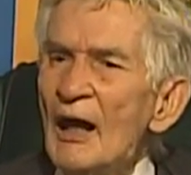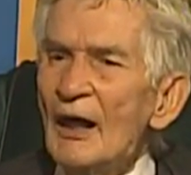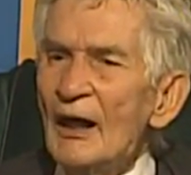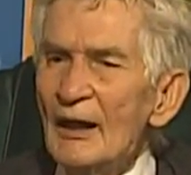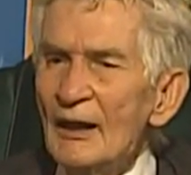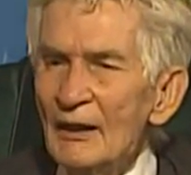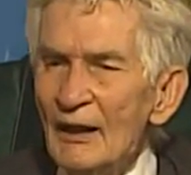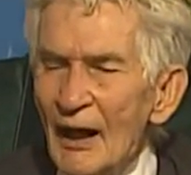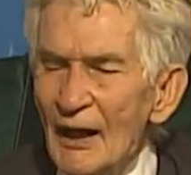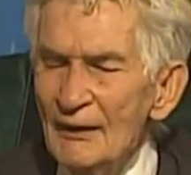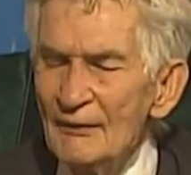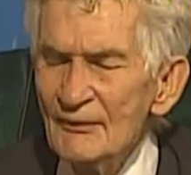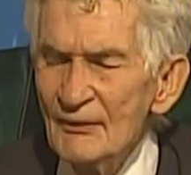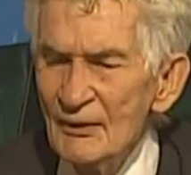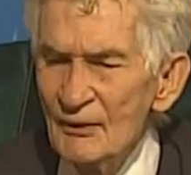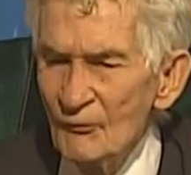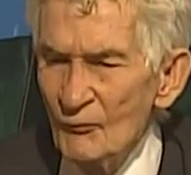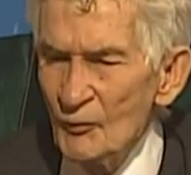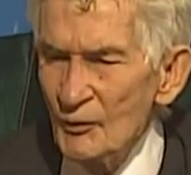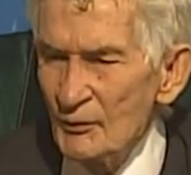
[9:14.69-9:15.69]
I
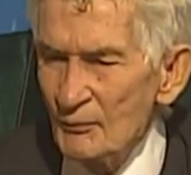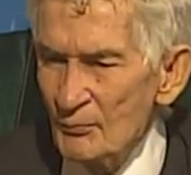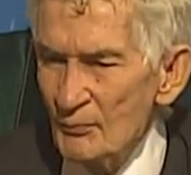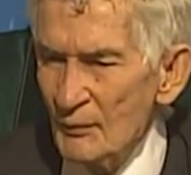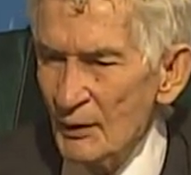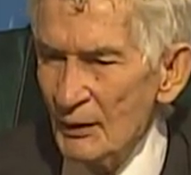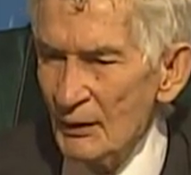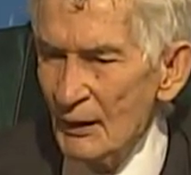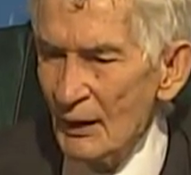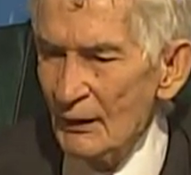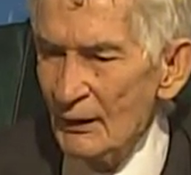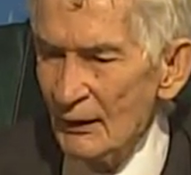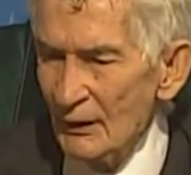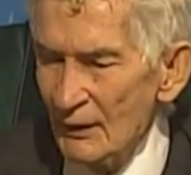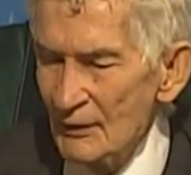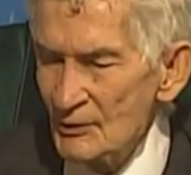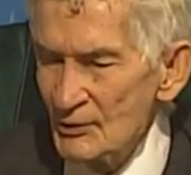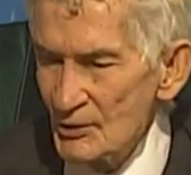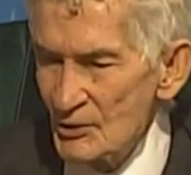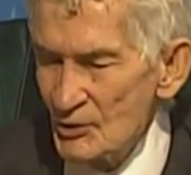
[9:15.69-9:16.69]
think with me, I can
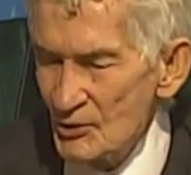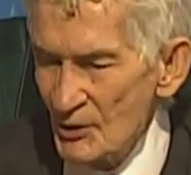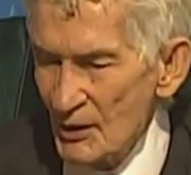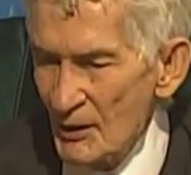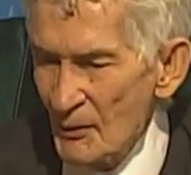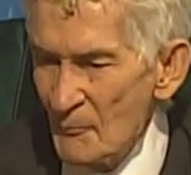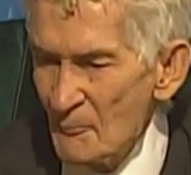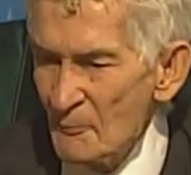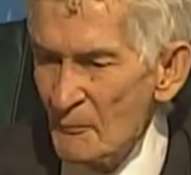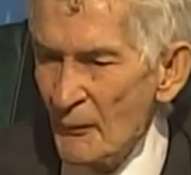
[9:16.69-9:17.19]
honestly say,